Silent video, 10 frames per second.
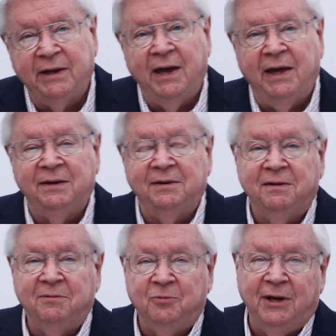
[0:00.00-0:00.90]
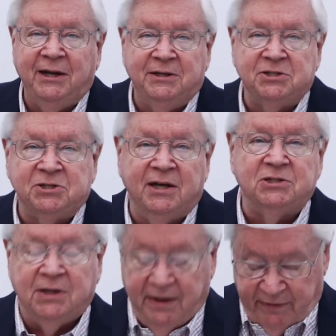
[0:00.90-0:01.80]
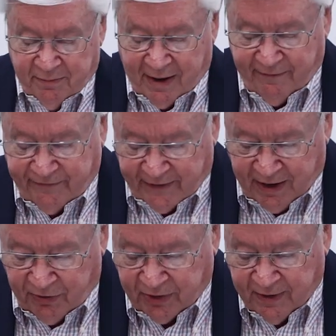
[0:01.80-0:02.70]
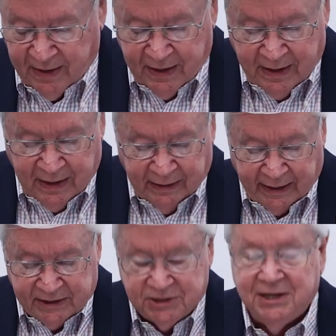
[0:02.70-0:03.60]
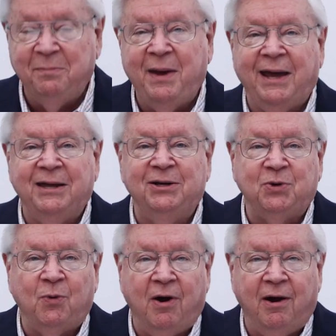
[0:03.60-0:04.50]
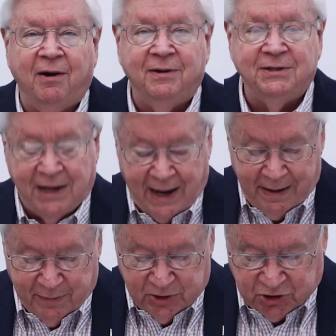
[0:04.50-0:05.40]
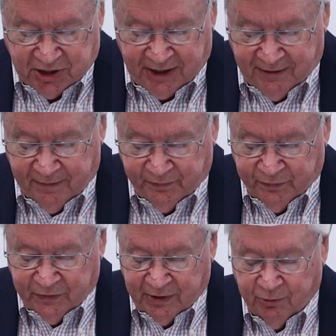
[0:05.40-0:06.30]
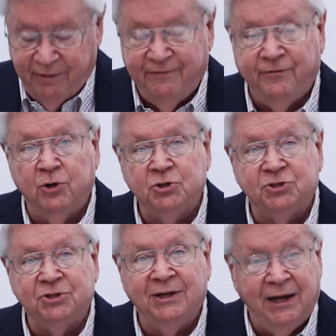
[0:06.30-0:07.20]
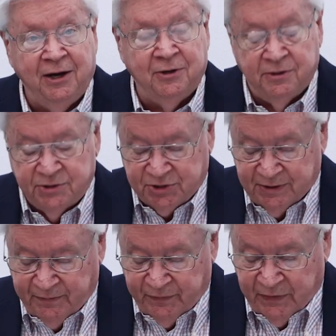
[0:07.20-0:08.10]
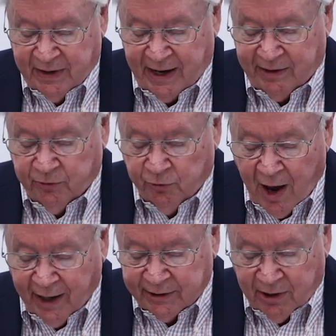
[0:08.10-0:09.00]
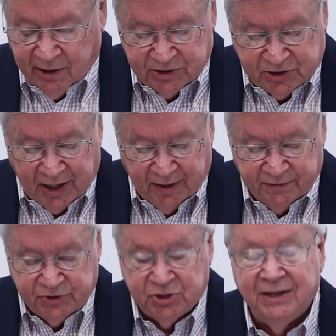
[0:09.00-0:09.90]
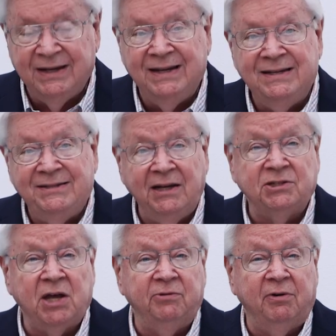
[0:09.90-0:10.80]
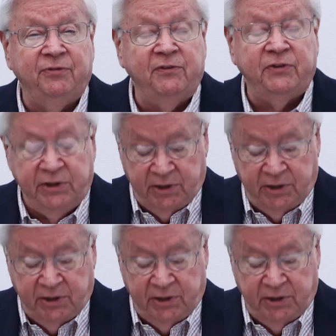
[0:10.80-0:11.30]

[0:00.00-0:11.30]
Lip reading: we can really discuss living by faith, let us get back into our time machine, reverse gears, and rocket ourselves 650